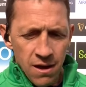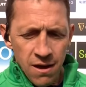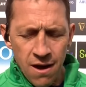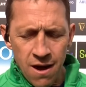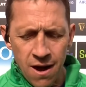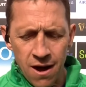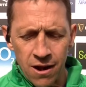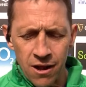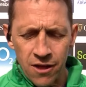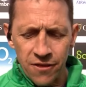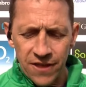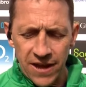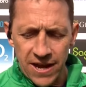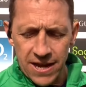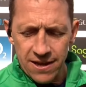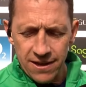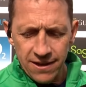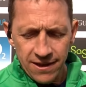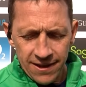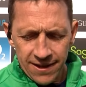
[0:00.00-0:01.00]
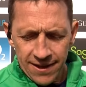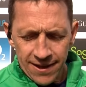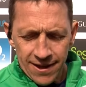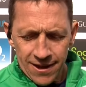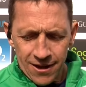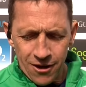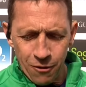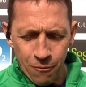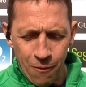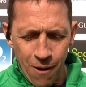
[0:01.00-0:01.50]
Oh,
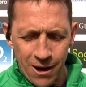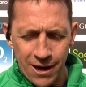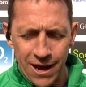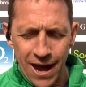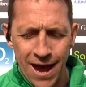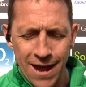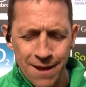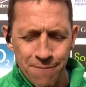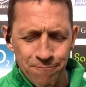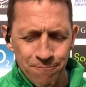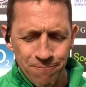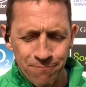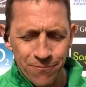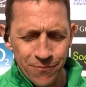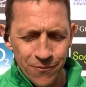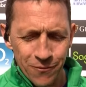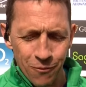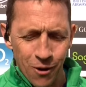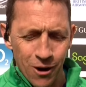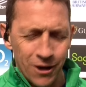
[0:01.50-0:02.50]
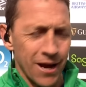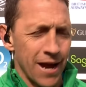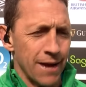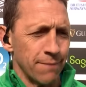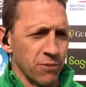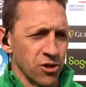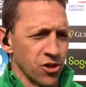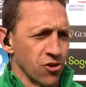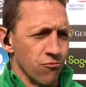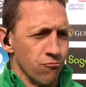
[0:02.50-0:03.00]
look, one game
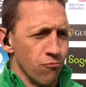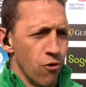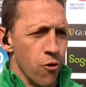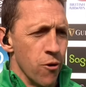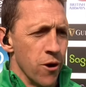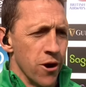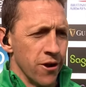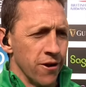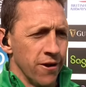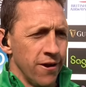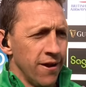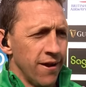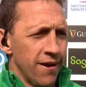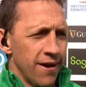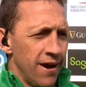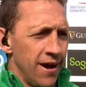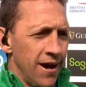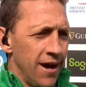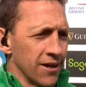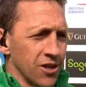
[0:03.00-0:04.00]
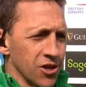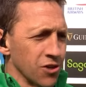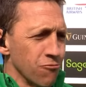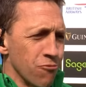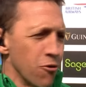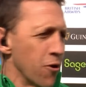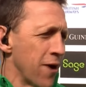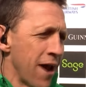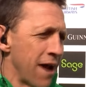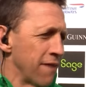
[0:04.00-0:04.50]
doesn't ruin
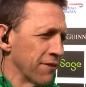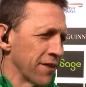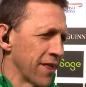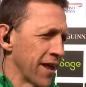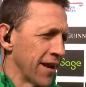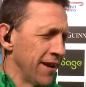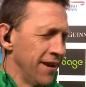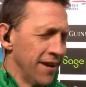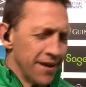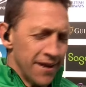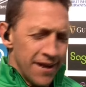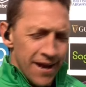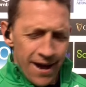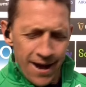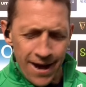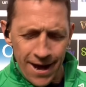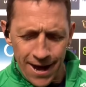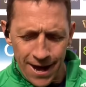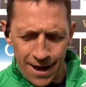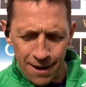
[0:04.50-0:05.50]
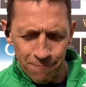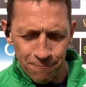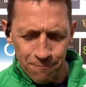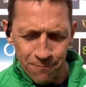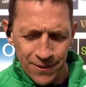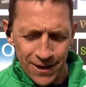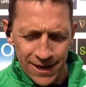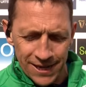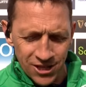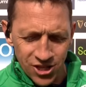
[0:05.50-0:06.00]
everything.
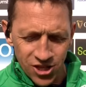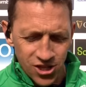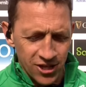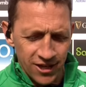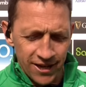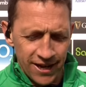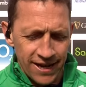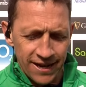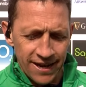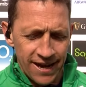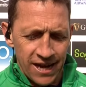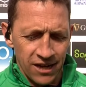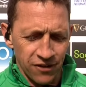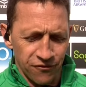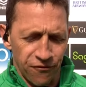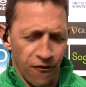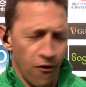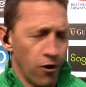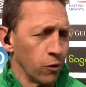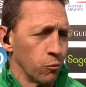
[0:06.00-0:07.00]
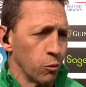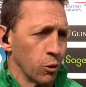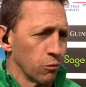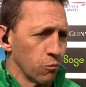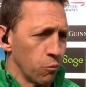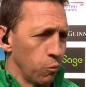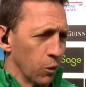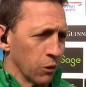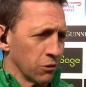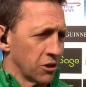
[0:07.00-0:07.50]
It's fine.
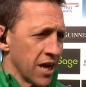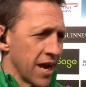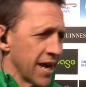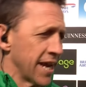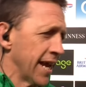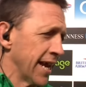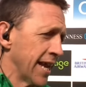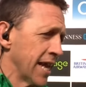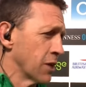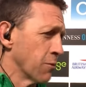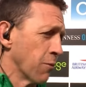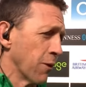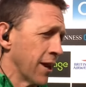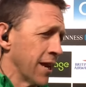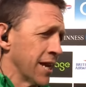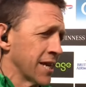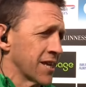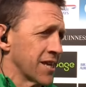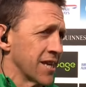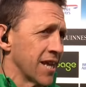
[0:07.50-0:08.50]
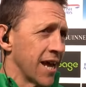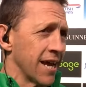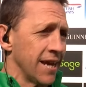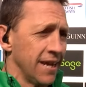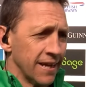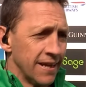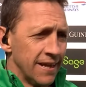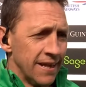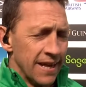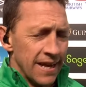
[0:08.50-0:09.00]
We'll take it. It is what it is today.
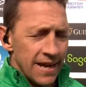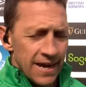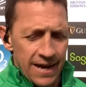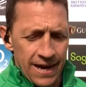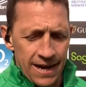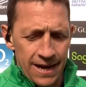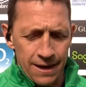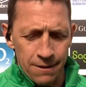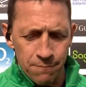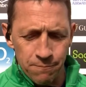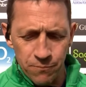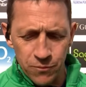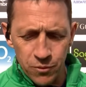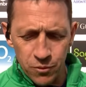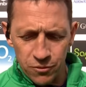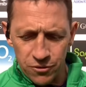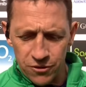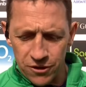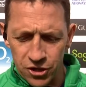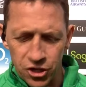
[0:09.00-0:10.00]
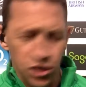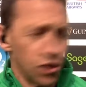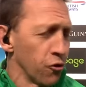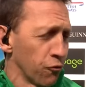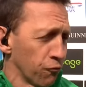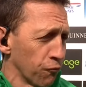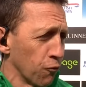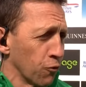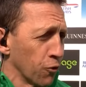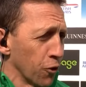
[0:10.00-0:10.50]
A
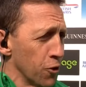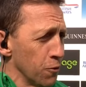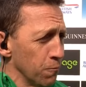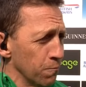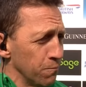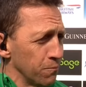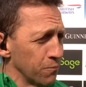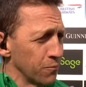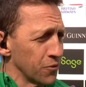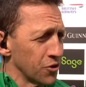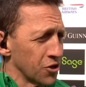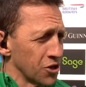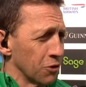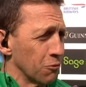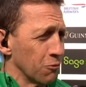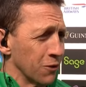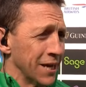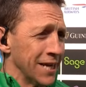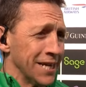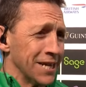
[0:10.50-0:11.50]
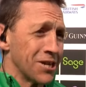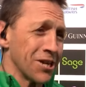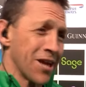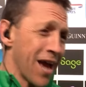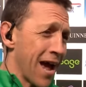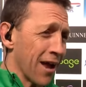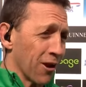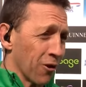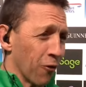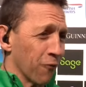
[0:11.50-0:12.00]
youthful group still need to
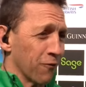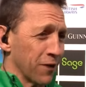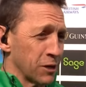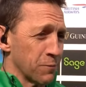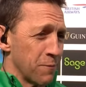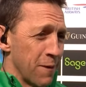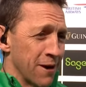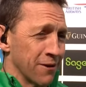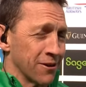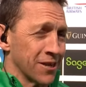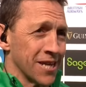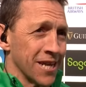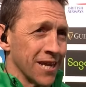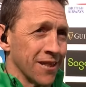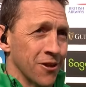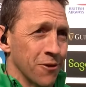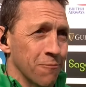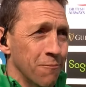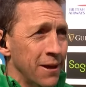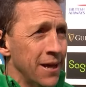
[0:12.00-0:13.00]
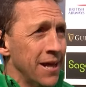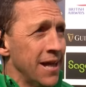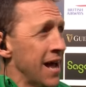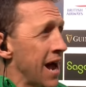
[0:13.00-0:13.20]
get a lot of experience in them,